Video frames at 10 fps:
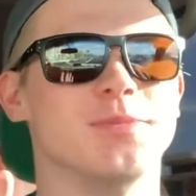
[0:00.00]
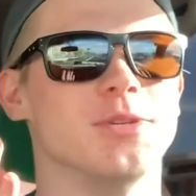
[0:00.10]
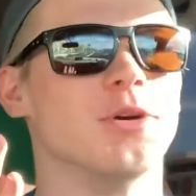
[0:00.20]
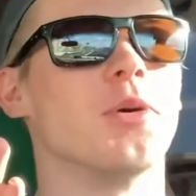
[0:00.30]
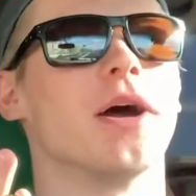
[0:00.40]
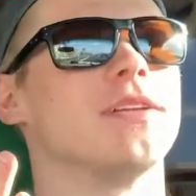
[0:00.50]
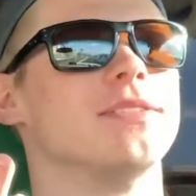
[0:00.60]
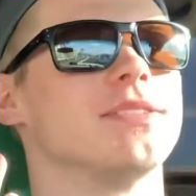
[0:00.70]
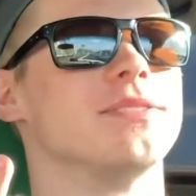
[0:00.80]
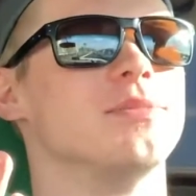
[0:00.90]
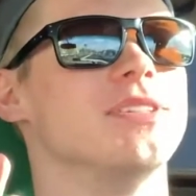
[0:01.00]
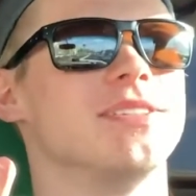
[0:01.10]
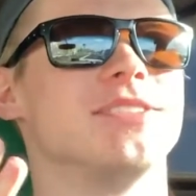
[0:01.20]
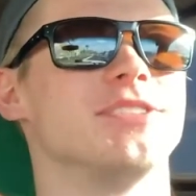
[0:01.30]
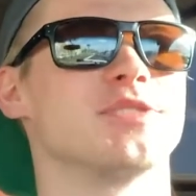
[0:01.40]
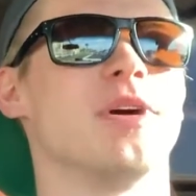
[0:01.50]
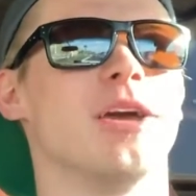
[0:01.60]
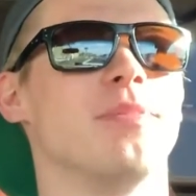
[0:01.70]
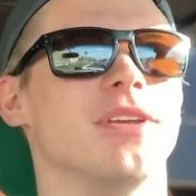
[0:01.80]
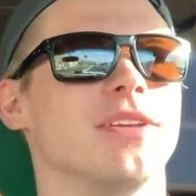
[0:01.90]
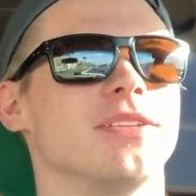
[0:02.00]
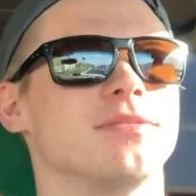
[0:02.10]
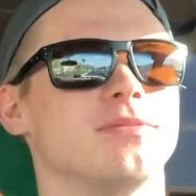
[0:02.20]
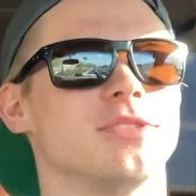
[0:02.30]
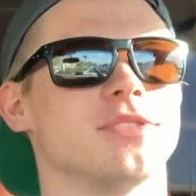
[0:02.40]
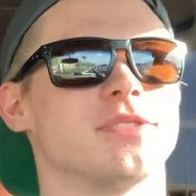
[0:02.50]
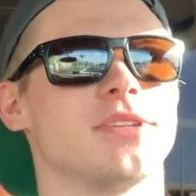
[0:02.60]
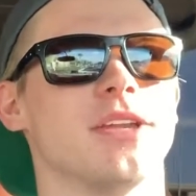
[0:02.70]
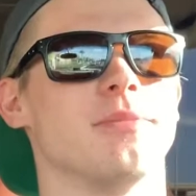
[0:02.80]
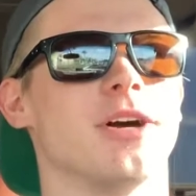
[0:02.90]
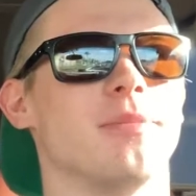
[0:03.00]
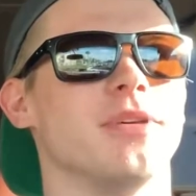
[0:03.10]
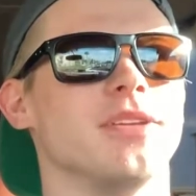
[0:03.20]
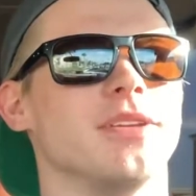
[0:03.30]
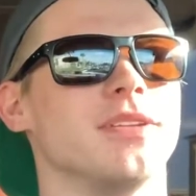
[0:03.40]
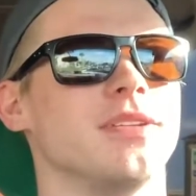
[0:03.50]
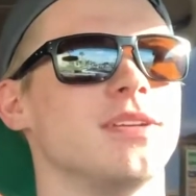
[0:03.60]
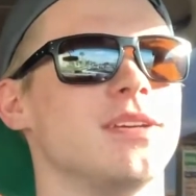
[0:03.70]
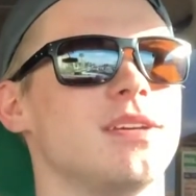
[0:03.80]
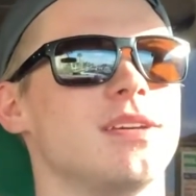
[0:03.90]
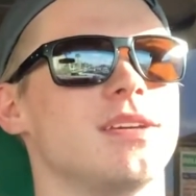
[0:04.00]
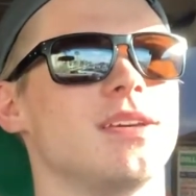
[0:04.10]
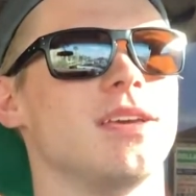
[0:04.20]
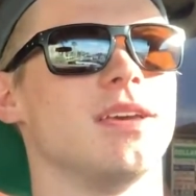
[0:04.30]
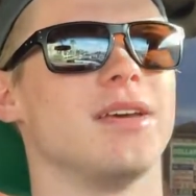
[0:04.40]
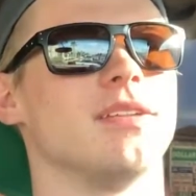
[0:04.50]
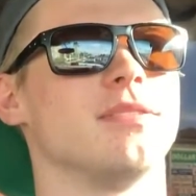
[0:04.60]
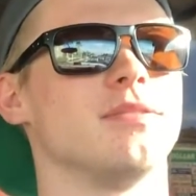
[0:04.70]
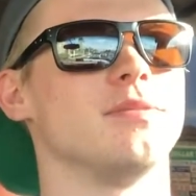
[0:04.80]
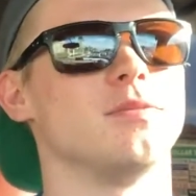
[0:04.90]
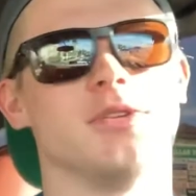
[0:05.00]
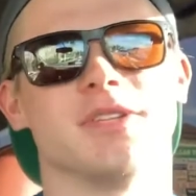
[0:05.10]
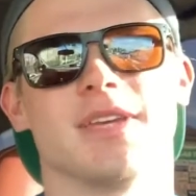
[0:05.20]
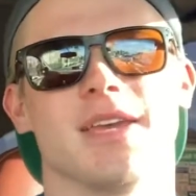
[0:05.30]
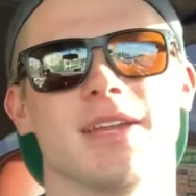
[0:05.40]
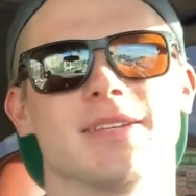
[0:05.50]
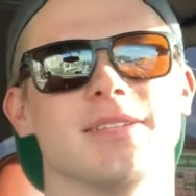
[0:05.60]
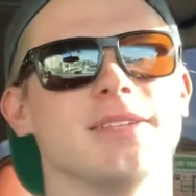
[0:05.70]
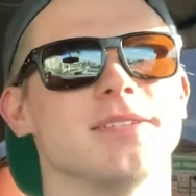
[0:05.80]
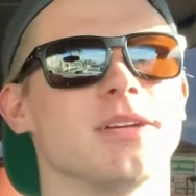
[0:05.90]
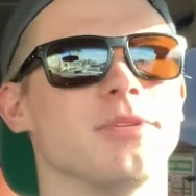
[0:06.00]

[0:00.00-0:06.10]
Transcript: you don't gotta listen to me. This is just my opinion, just stating my opinion, and you could take it as it is.